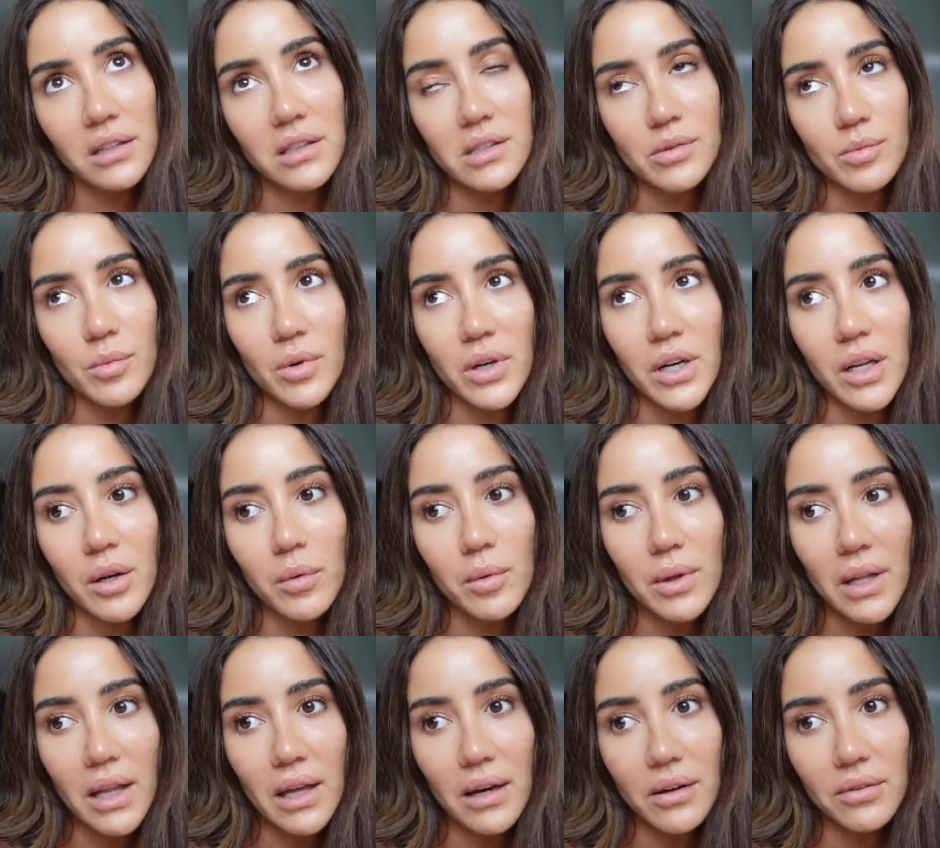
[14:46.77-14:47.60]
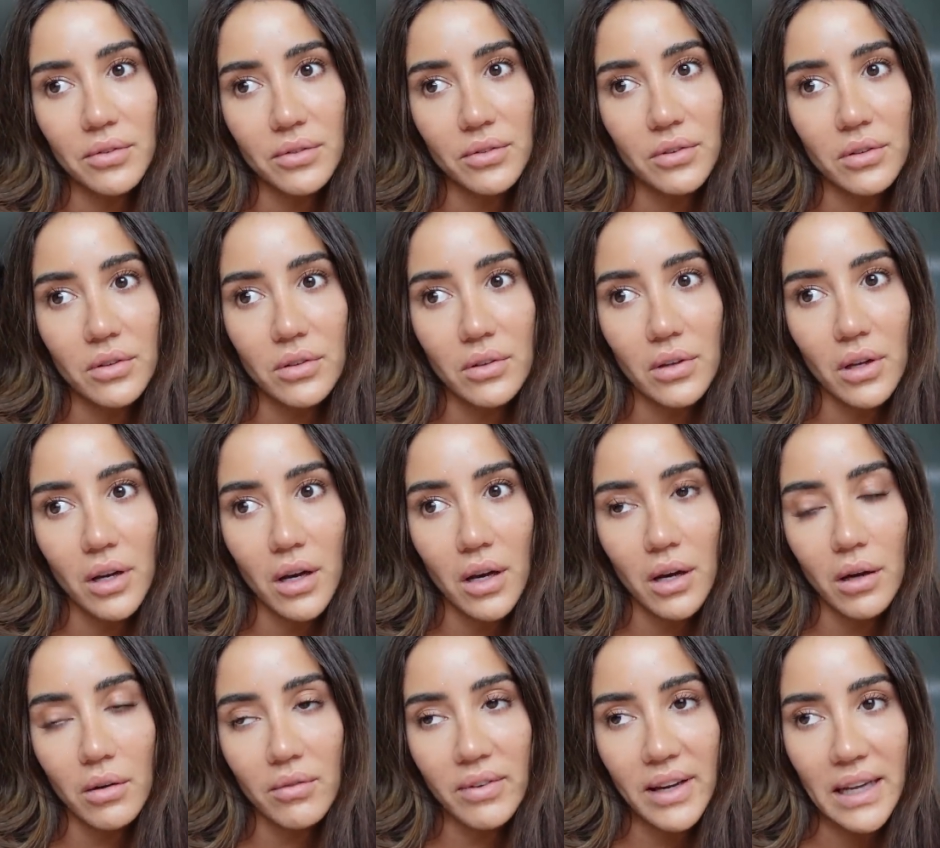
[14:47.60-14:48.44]
This morning, we left
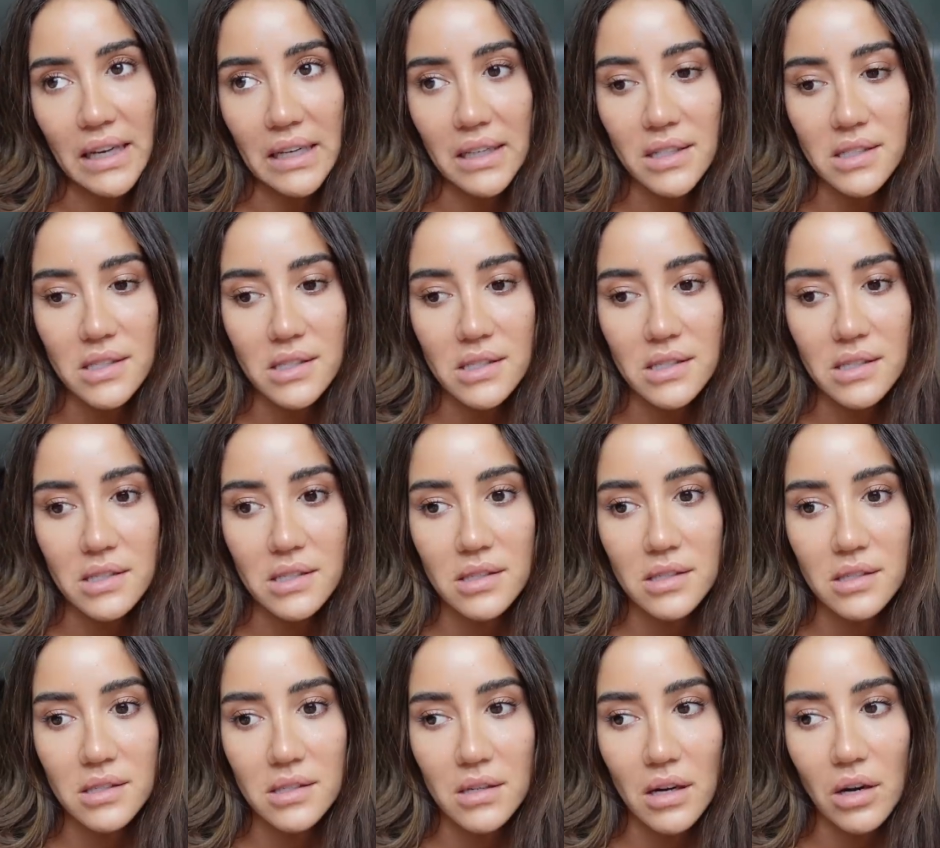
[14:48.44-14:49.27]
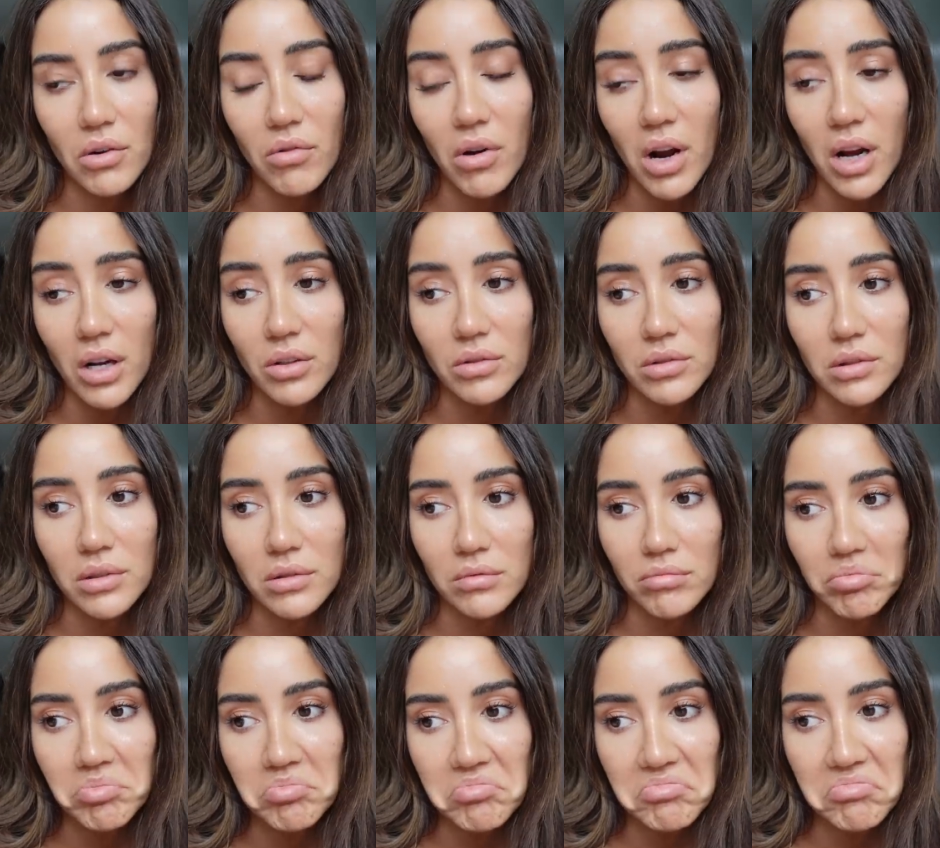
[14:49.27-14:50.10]
Venice around
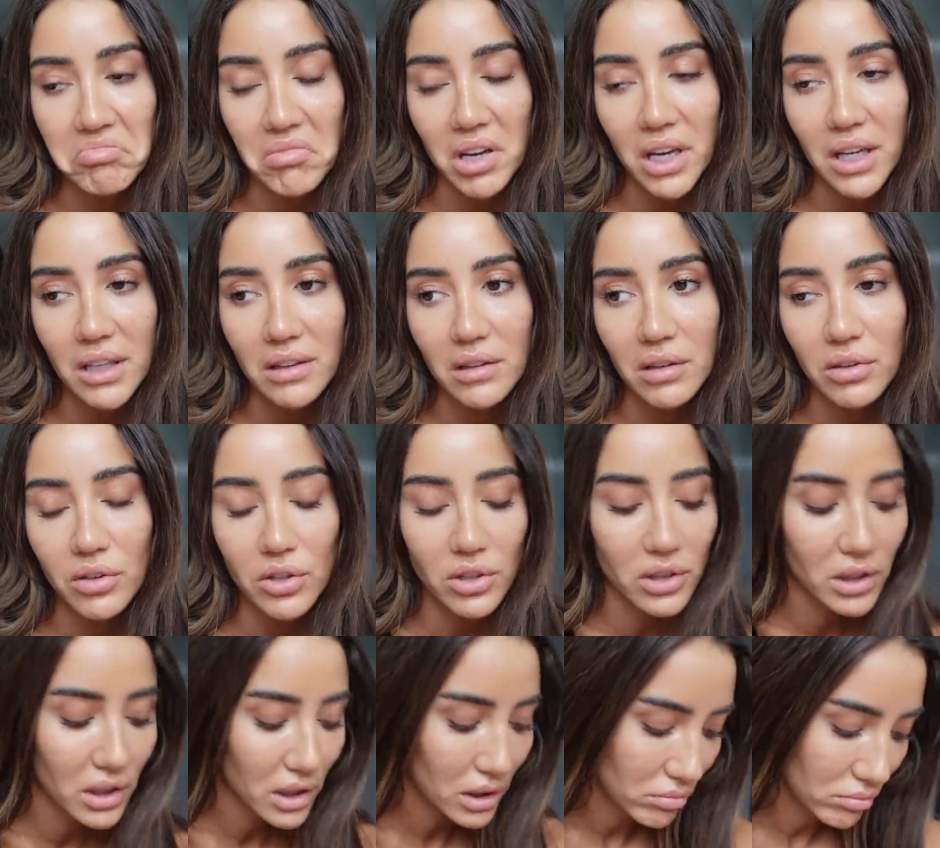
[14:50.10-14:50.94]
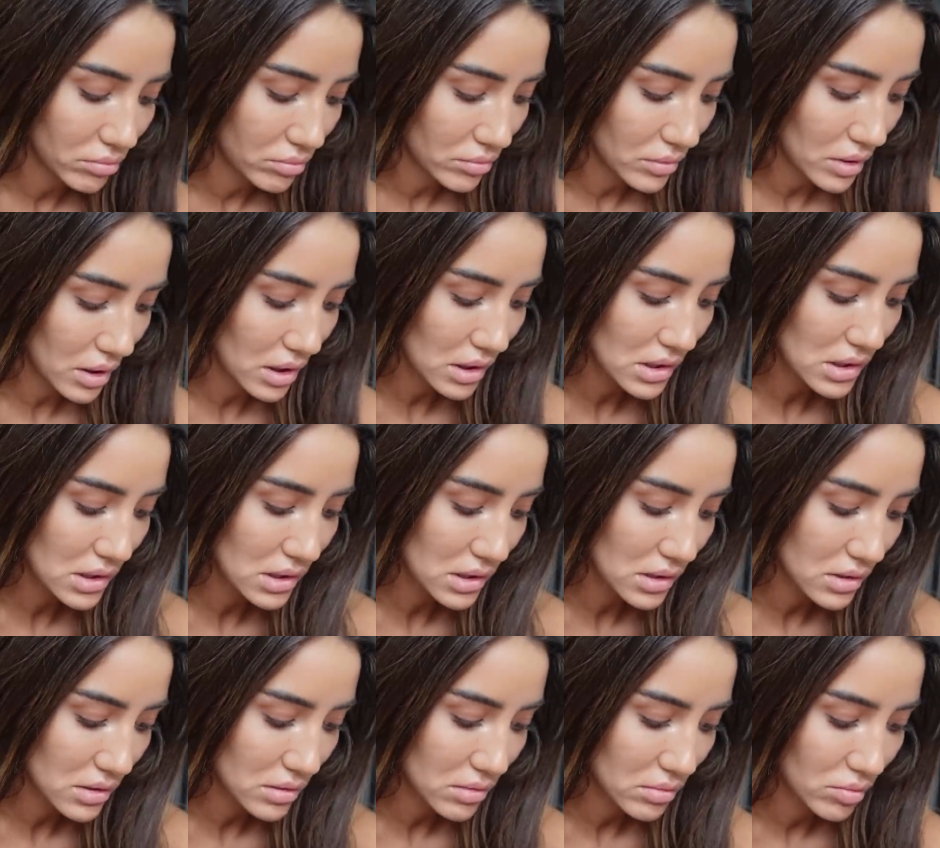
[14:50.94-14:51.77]
8:30,
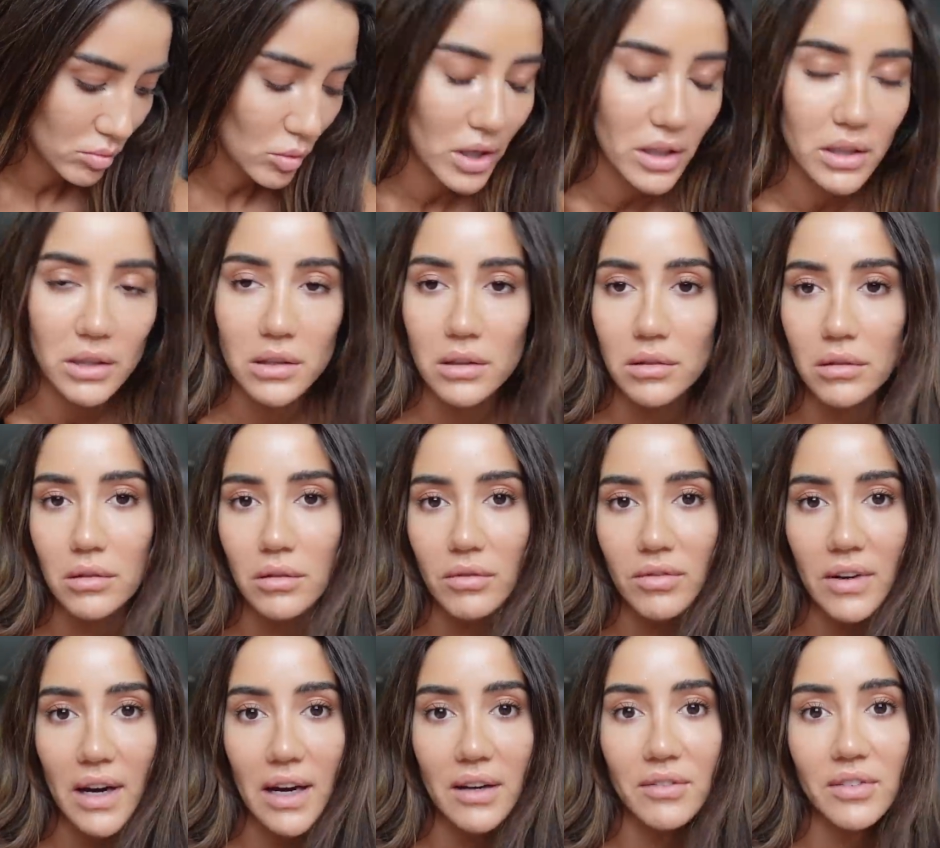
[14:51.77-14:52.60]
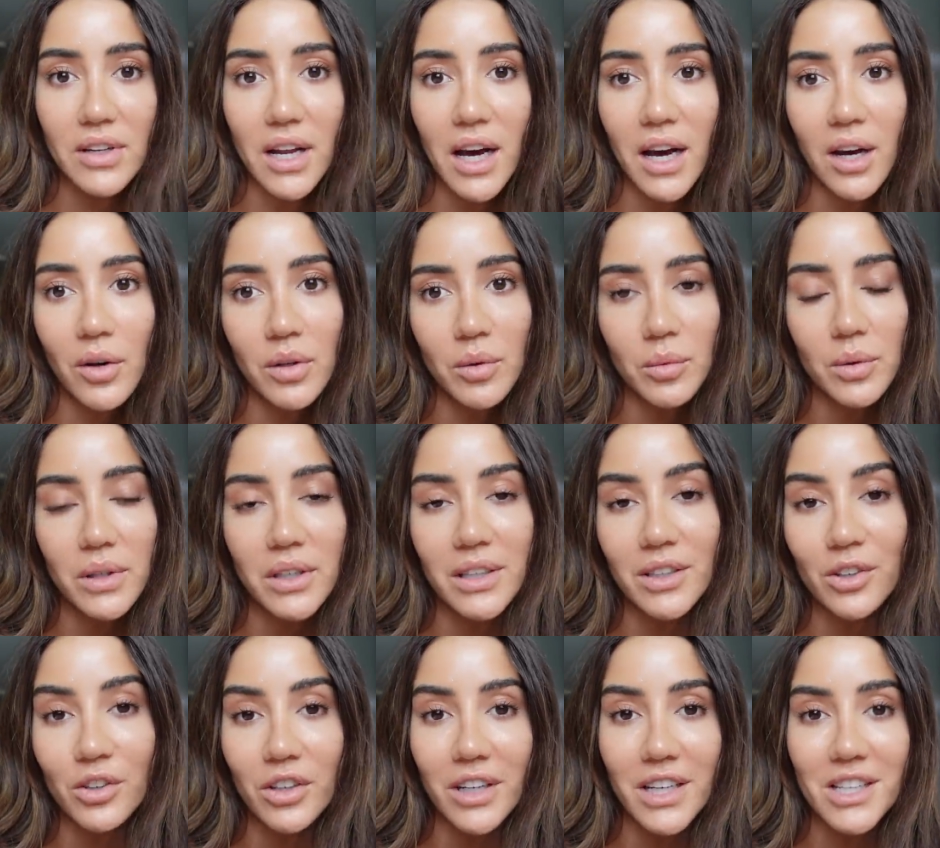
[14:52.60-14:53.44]
It's 1:05 now and we're
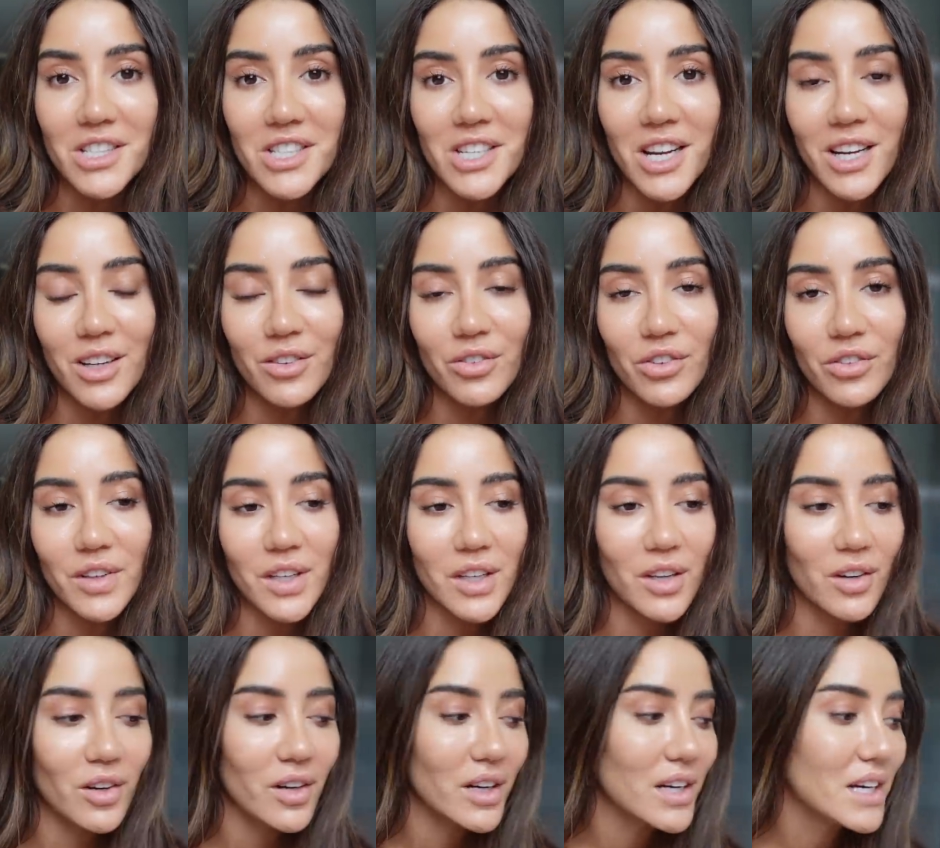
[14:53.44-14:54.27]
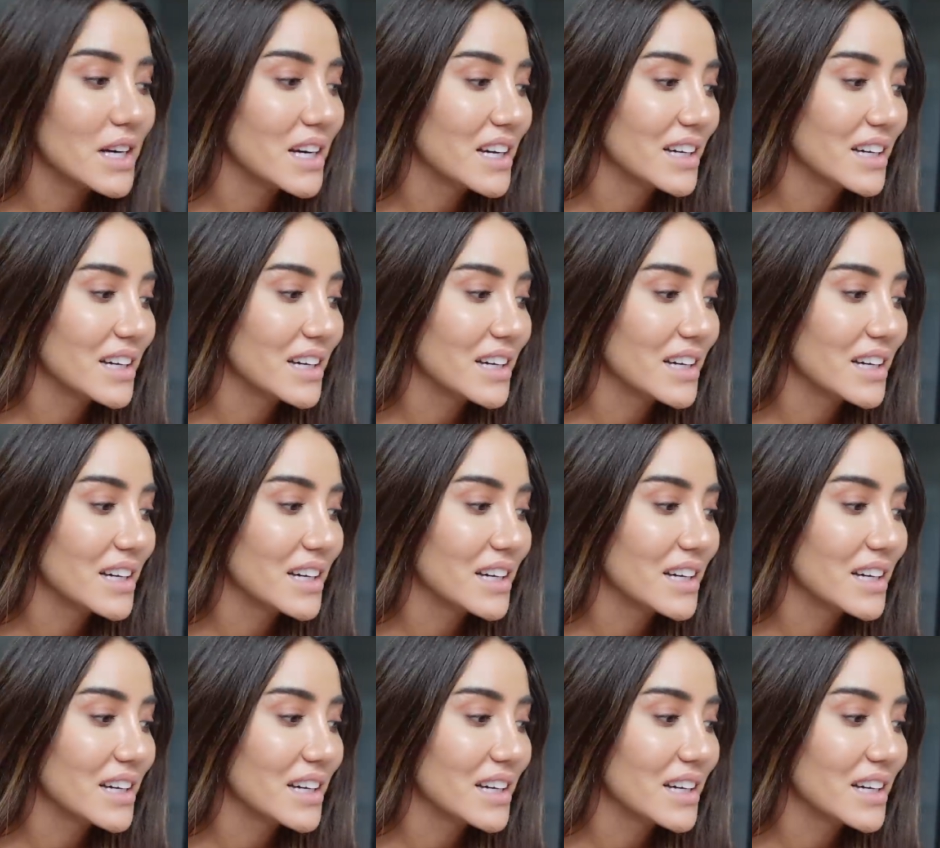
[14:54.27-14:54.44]
in Croatia, in Rovinio.